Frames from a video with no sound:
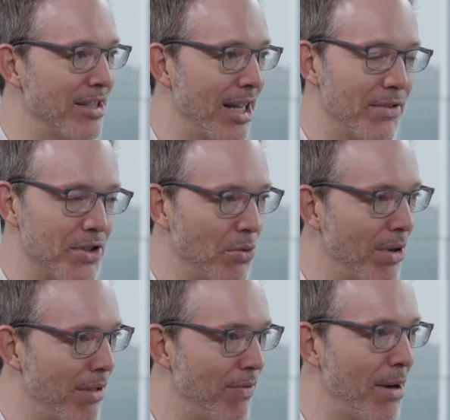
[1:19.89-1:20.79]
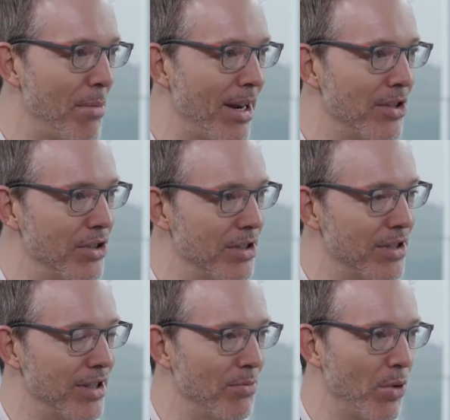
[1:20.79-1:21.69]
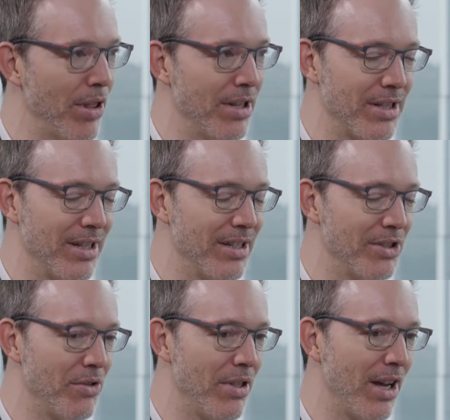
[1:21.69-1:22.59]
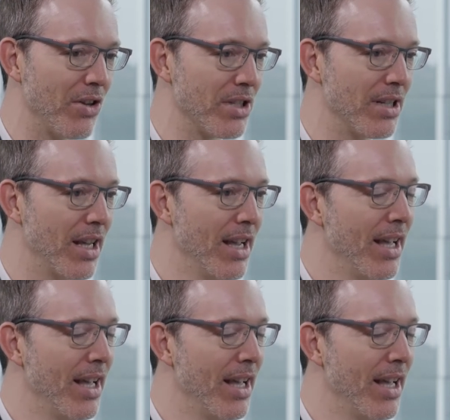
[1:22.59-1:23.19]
Dave's still one of the fund managers with us in 2000.